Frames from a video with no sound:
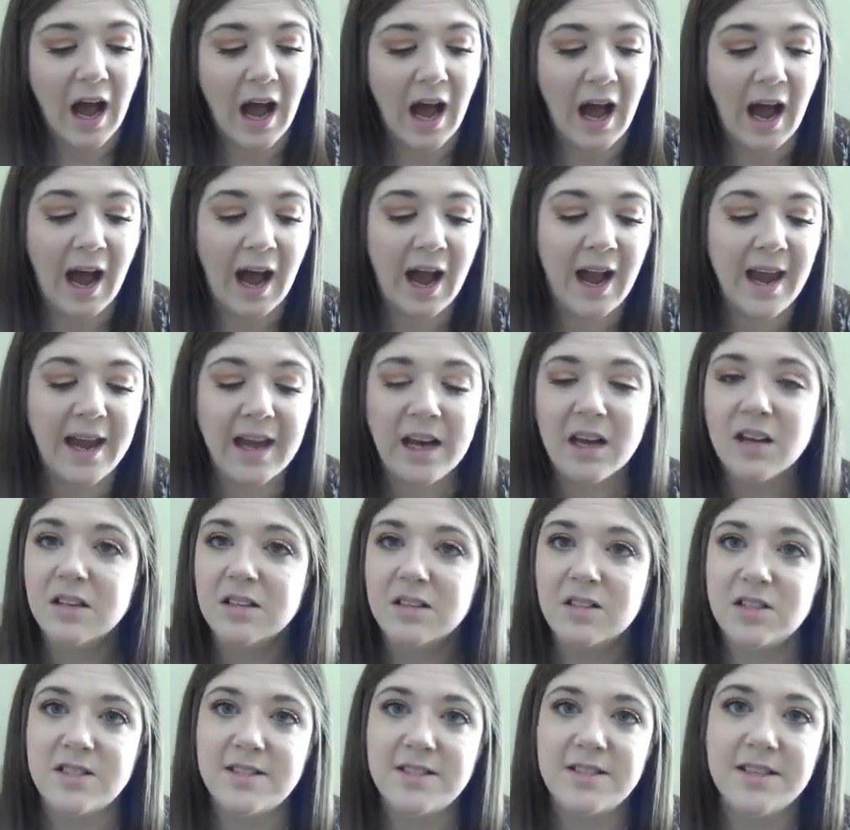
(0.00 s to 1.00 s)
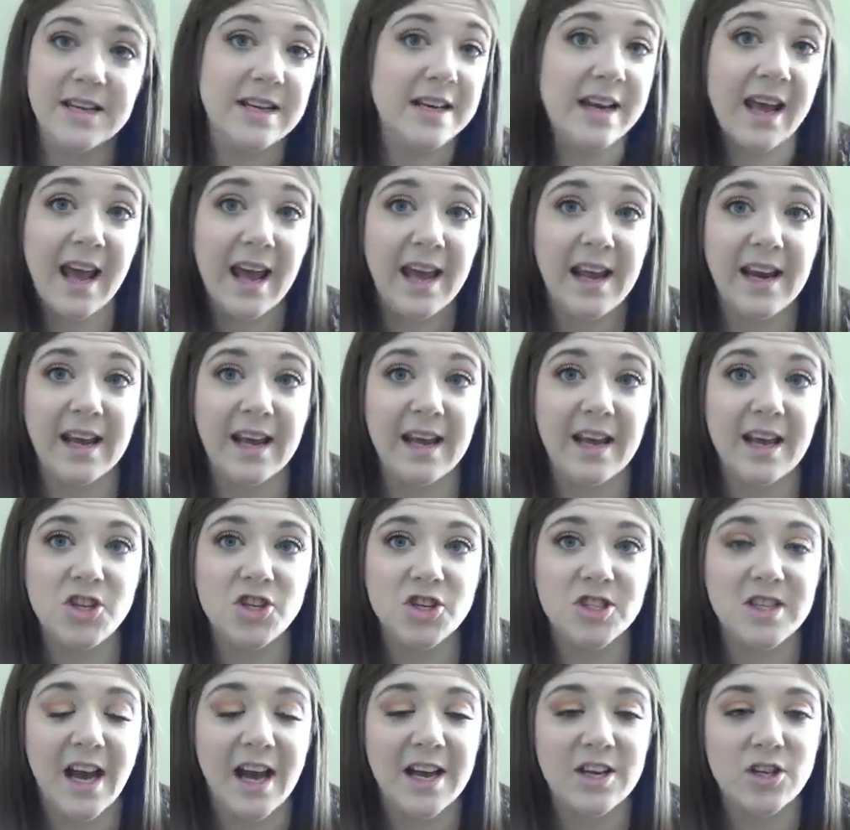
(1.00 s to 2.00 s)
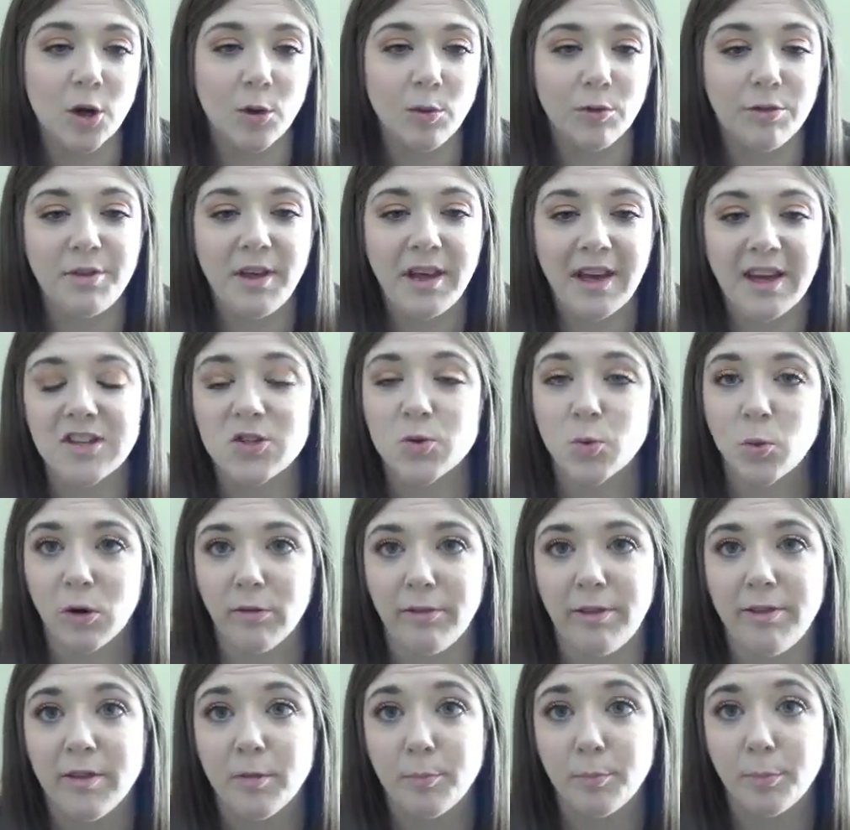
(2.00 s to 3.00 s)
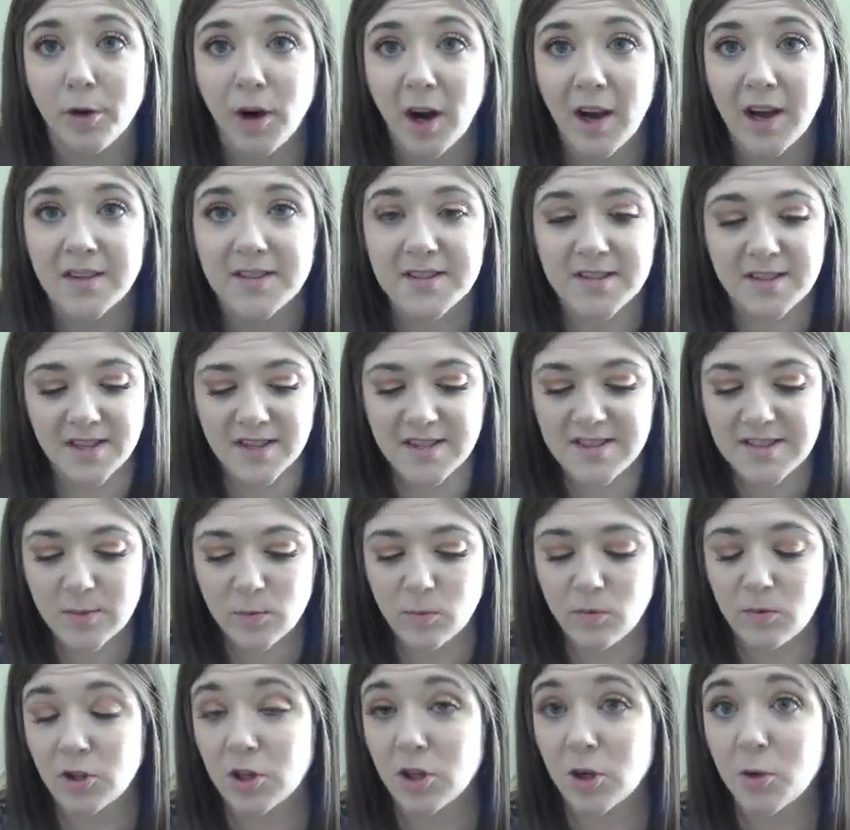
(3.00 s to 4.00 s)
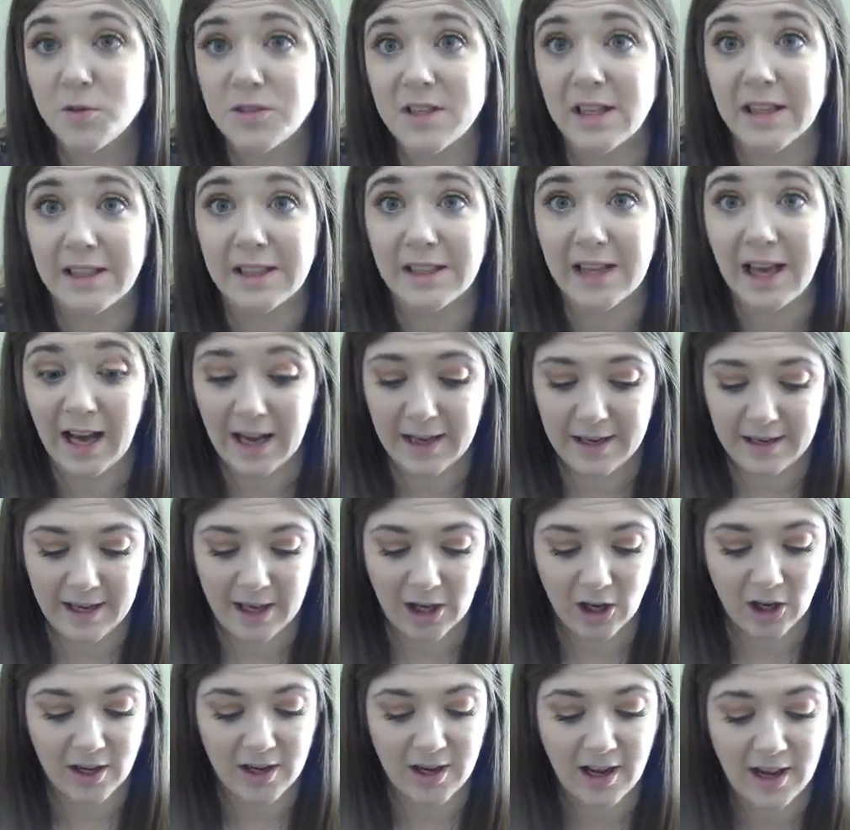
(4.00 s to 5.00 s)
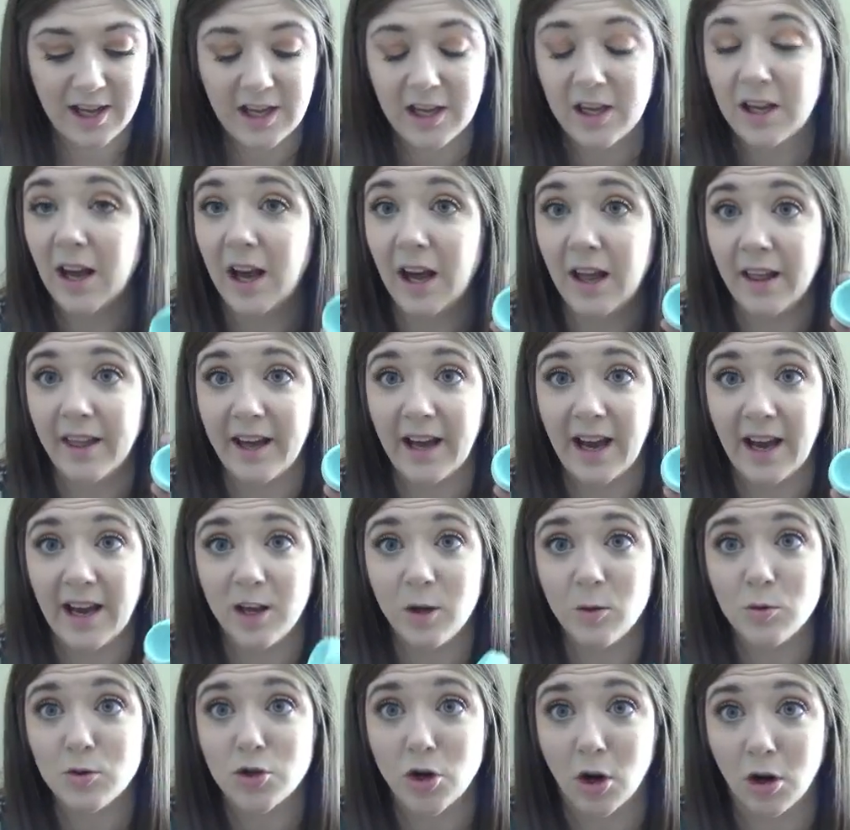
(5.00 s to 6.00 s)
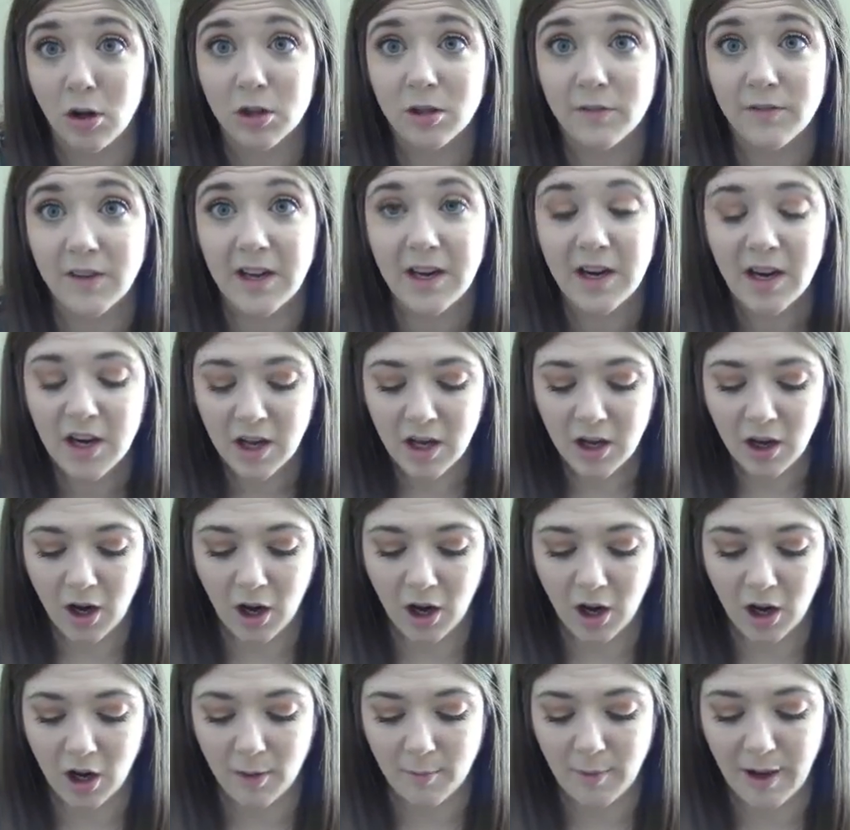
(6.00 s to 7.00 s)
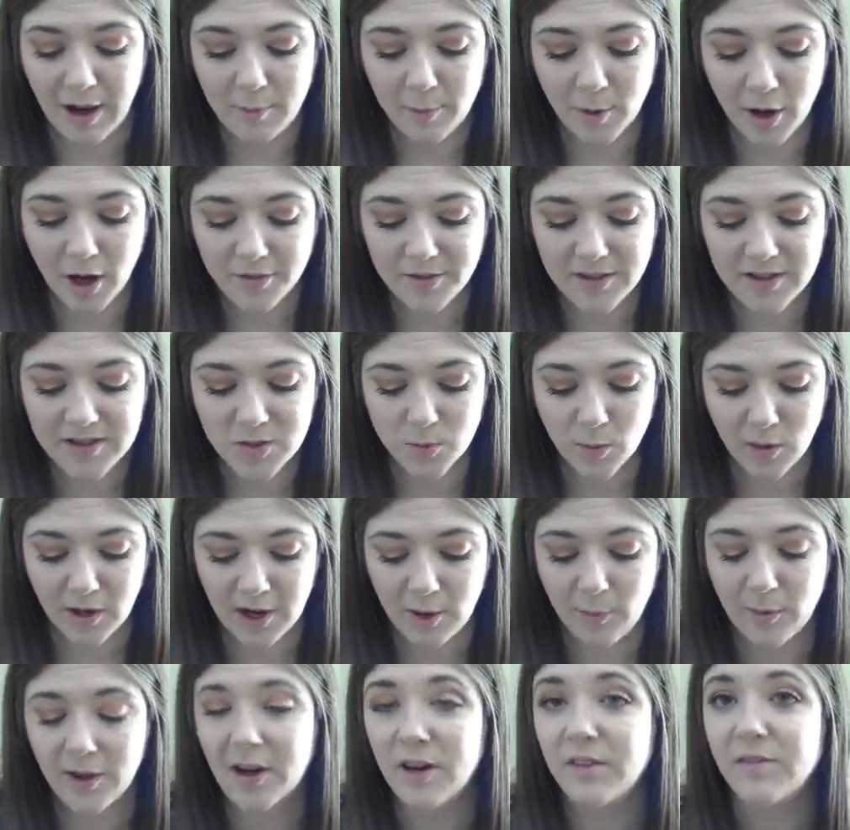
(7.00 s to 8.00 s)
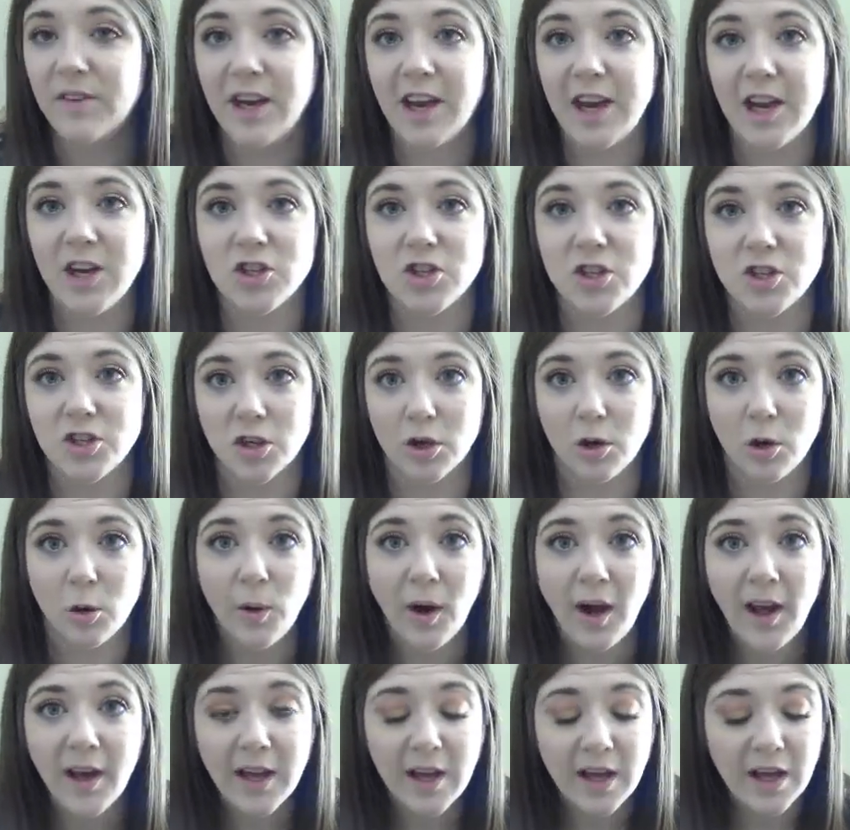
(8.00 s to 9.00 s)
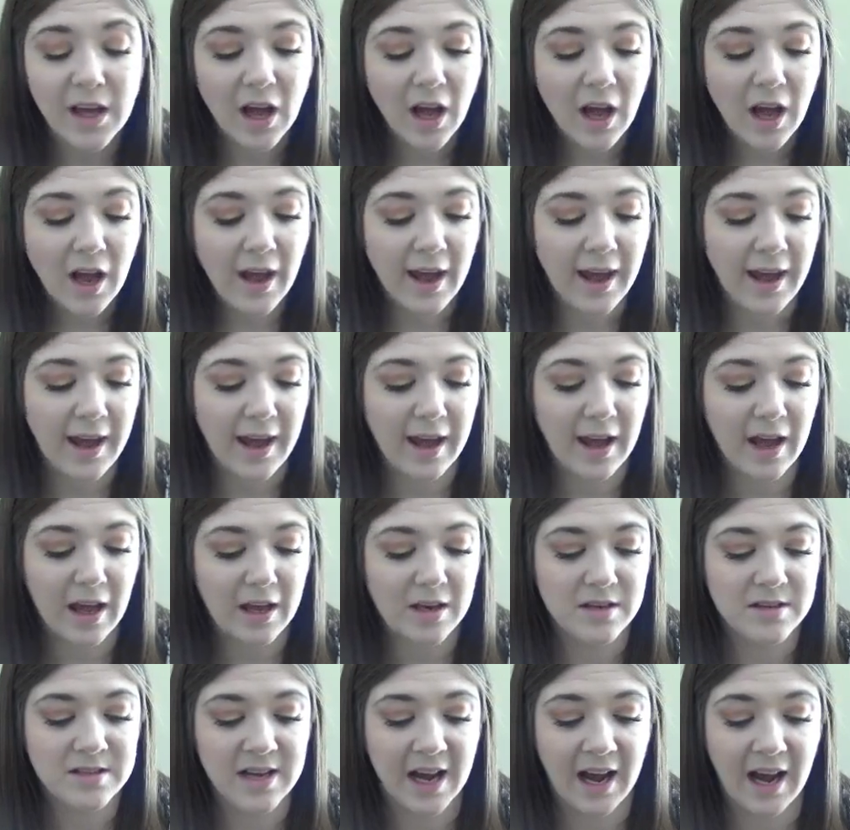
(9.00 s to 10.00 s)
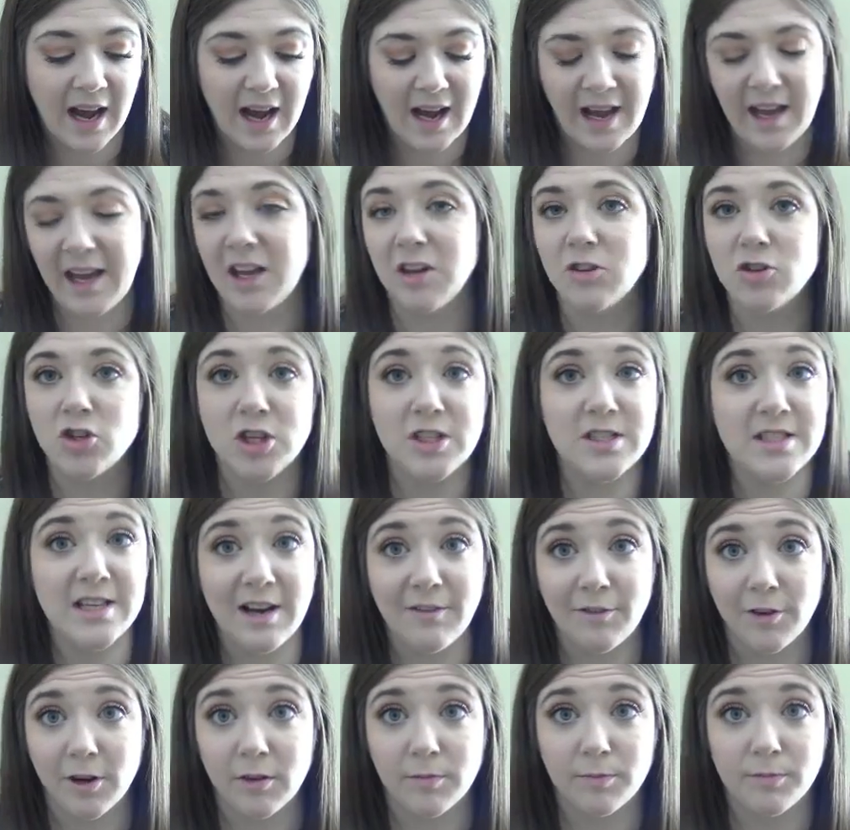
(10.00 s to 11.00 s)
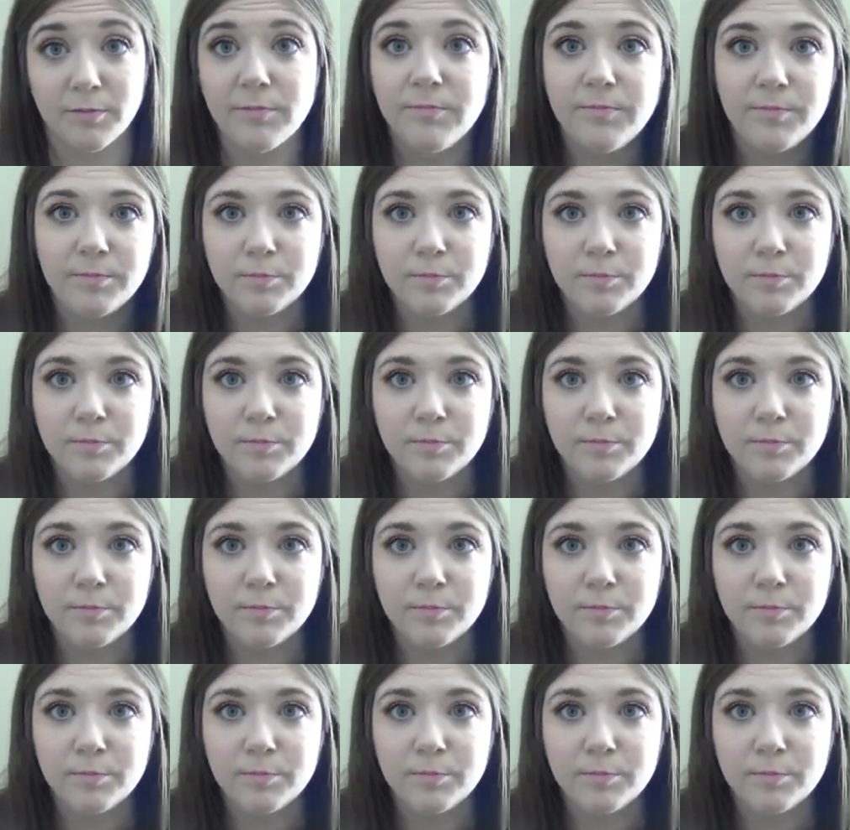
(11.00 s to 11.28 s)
I didn't hate it. It just, I don't think it's worth the price. This, there was a lot in here and I, like, I used all of it. Um, I brought this when I went on vacation to Hawaii and I just never,